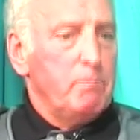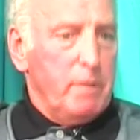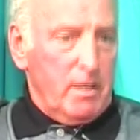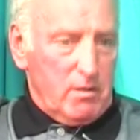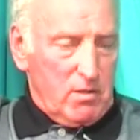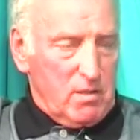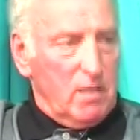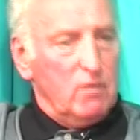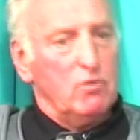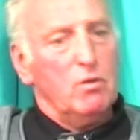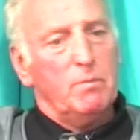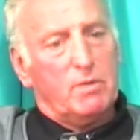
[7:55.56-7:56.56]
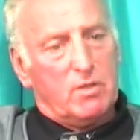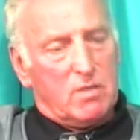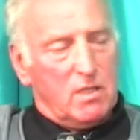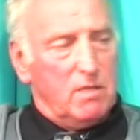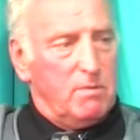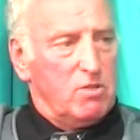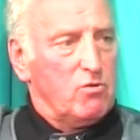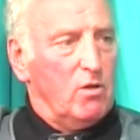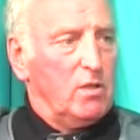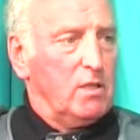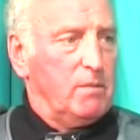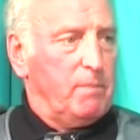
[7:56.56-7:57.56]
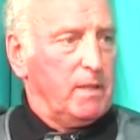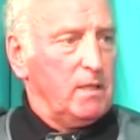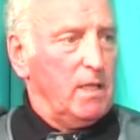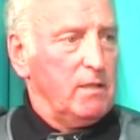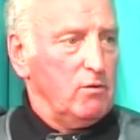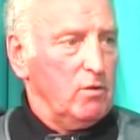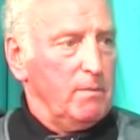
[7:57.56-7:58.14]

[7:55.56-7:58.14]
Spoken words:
Pierce is still going, but they seem to be struggling a bit. Like, you know what I